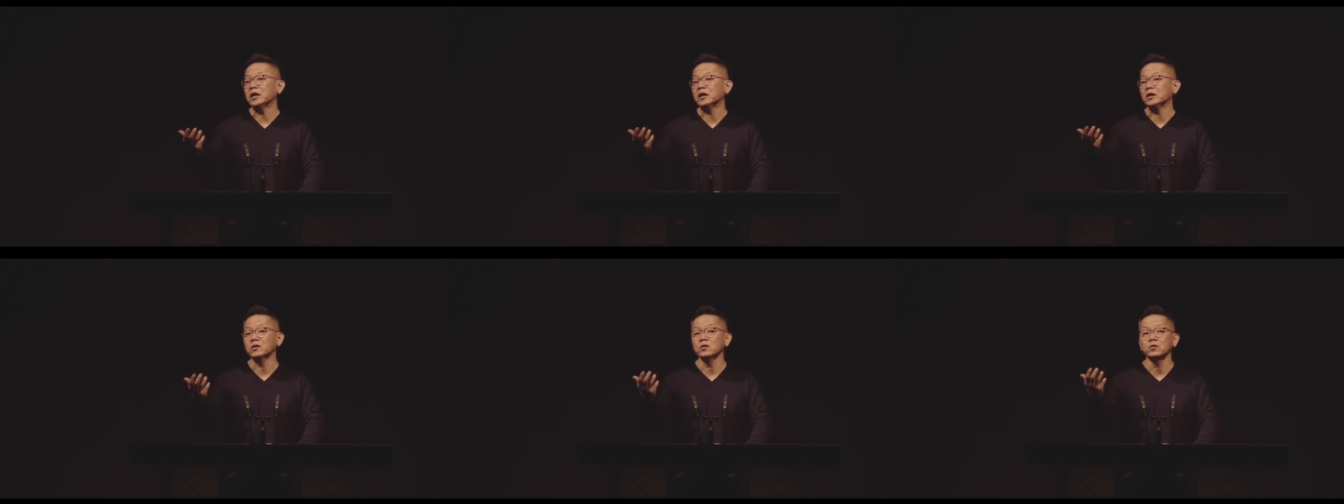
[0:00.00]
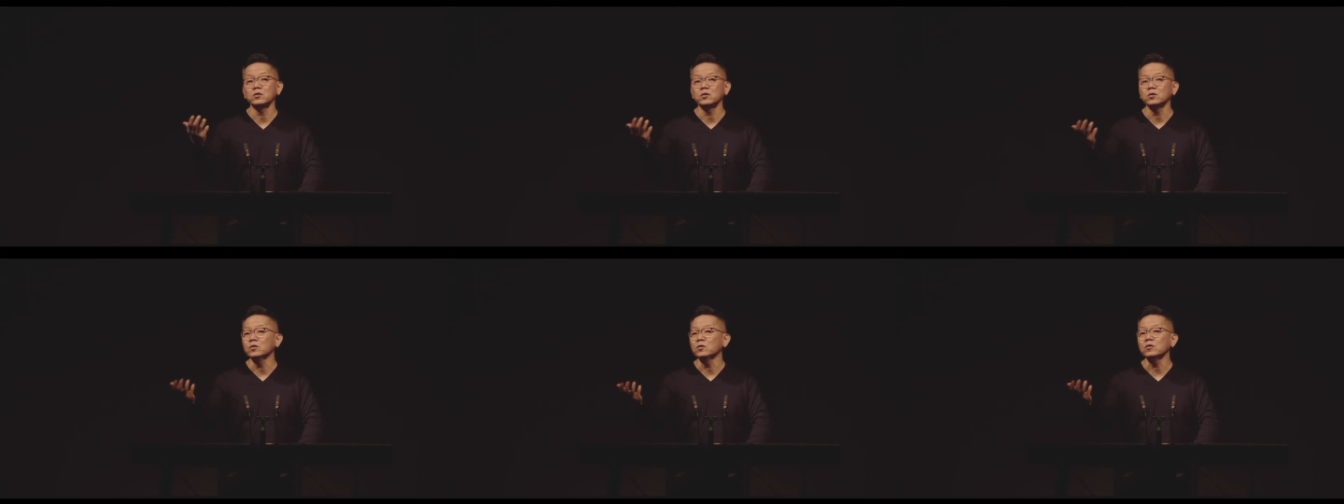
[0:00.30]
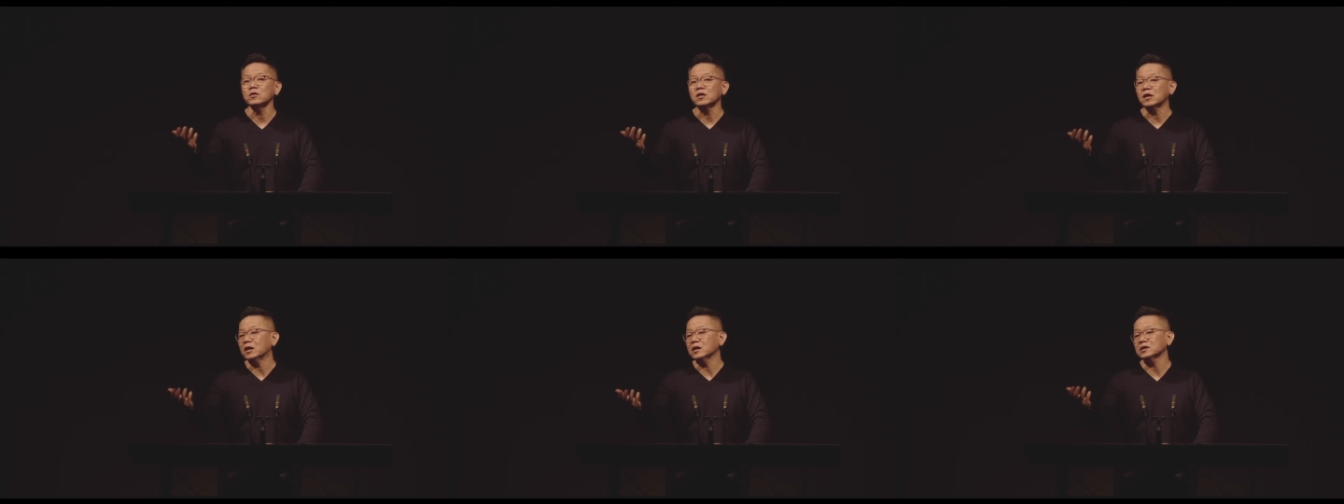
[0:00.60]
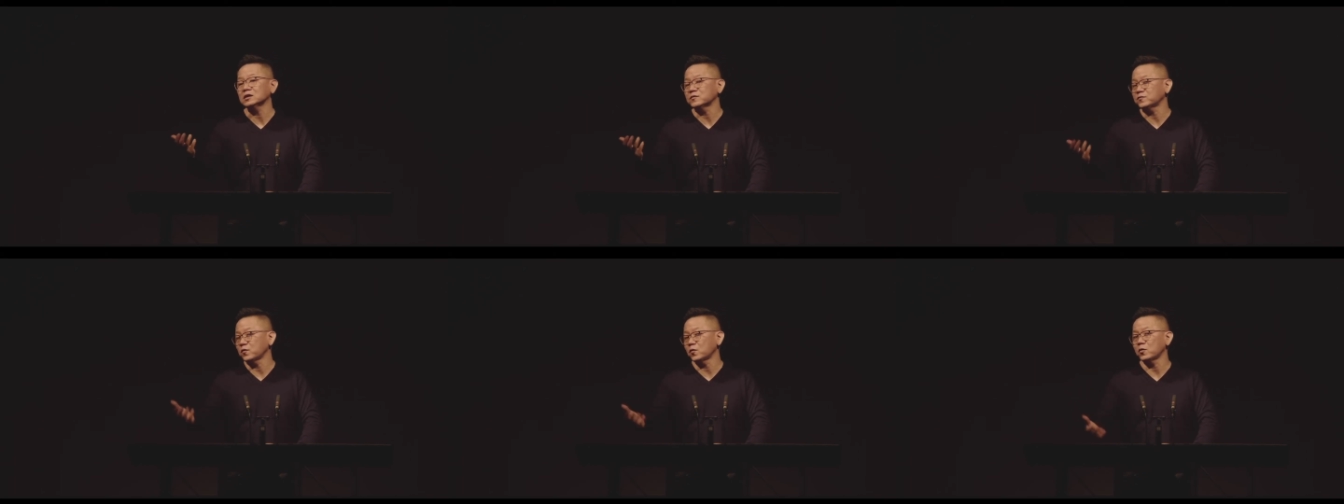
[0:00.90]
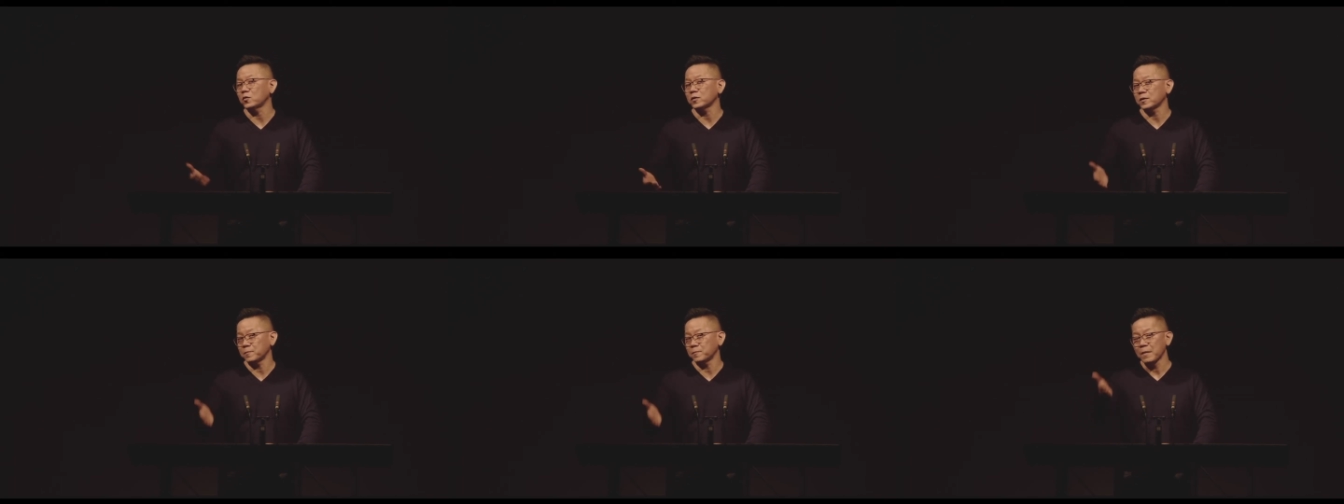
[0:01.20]
to do things for
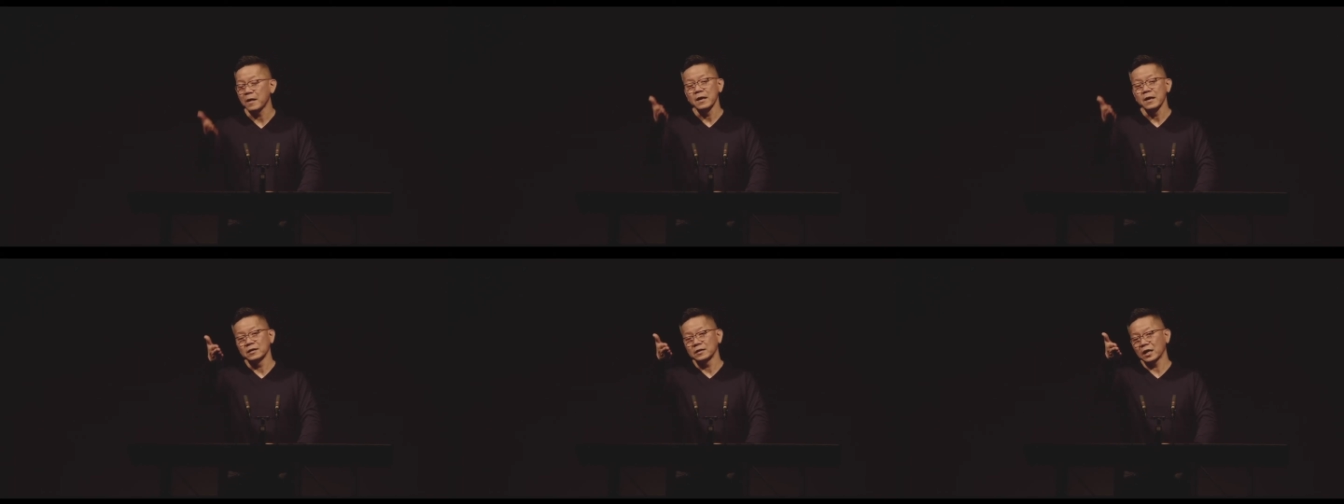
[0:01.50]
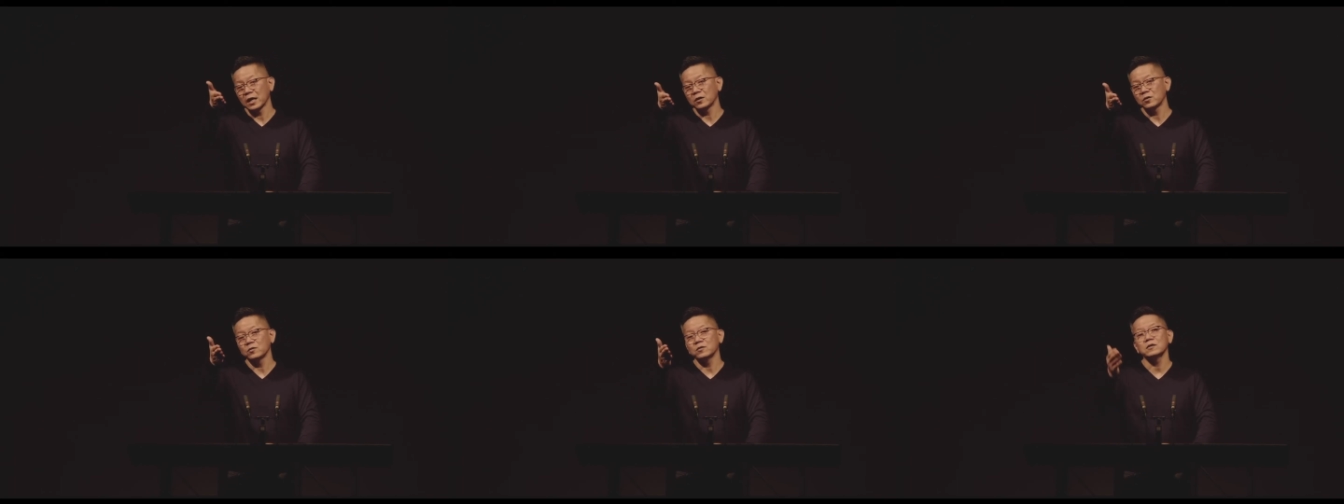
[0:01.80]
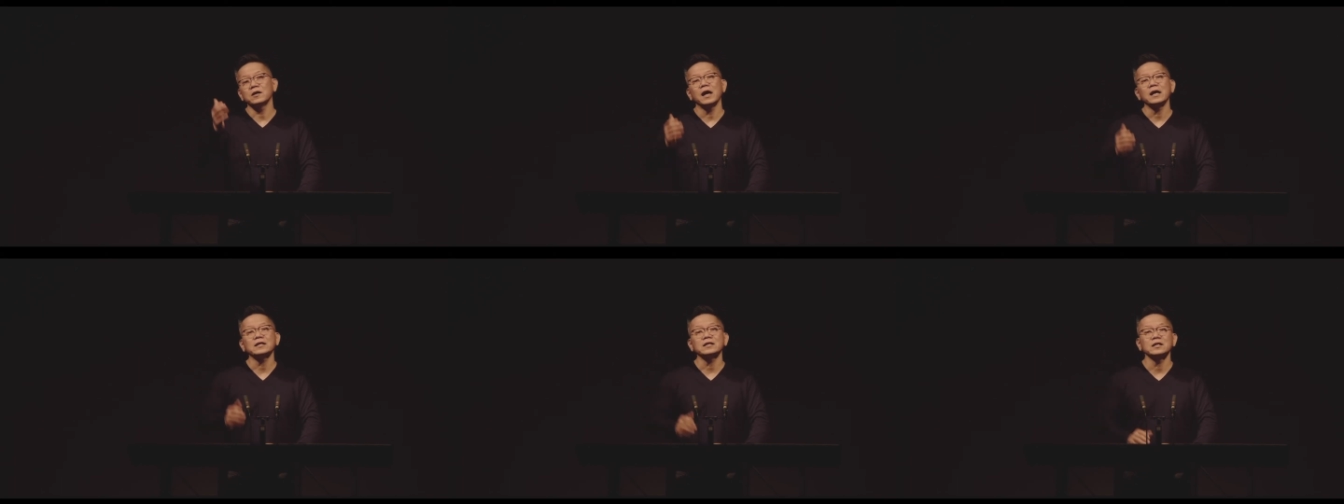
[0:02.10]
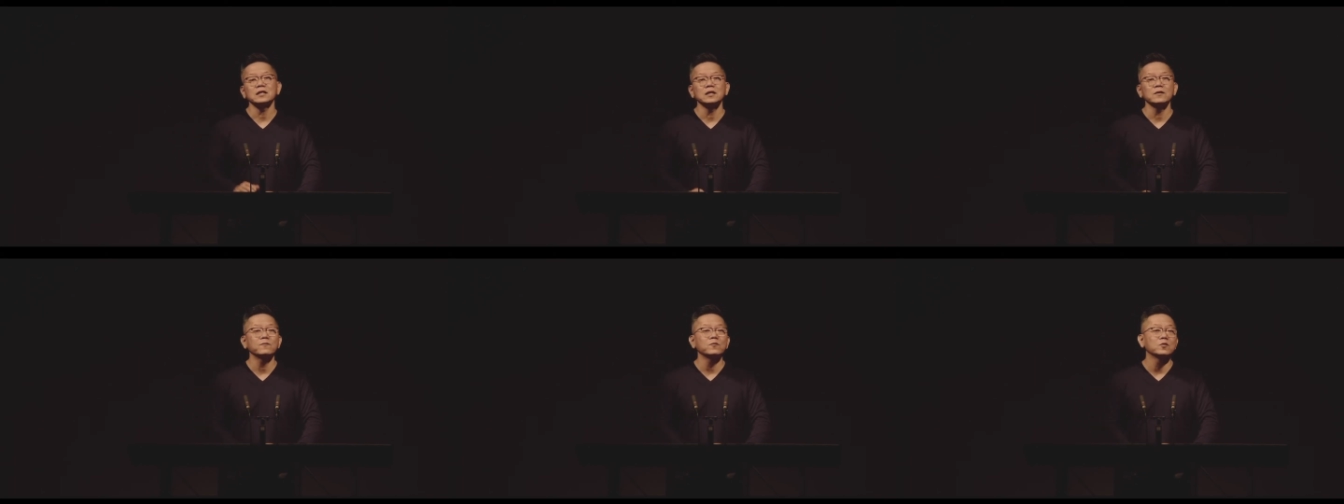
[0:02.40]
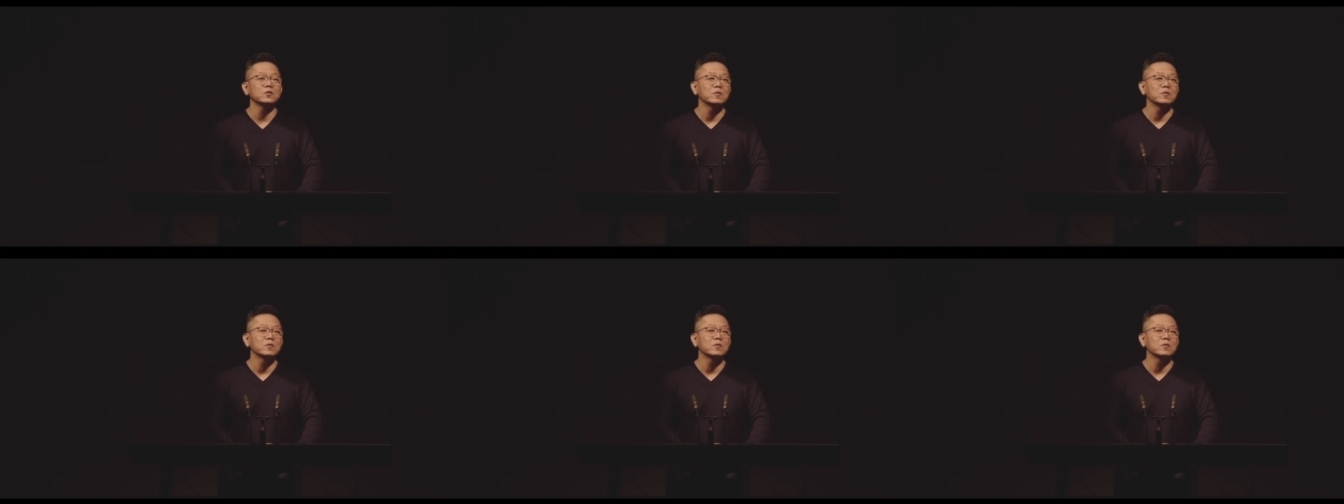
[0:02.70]
Him that you likely, if you were